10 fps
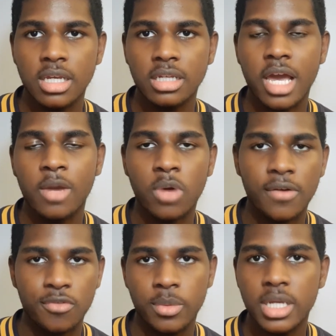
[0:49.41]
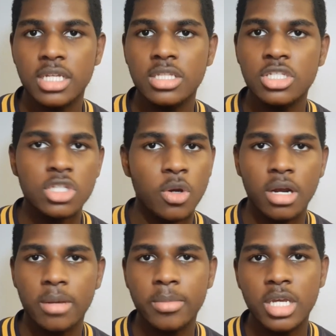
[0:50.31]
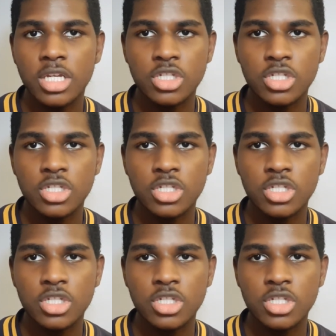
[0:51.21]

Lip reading: Like Wolverine, Storm,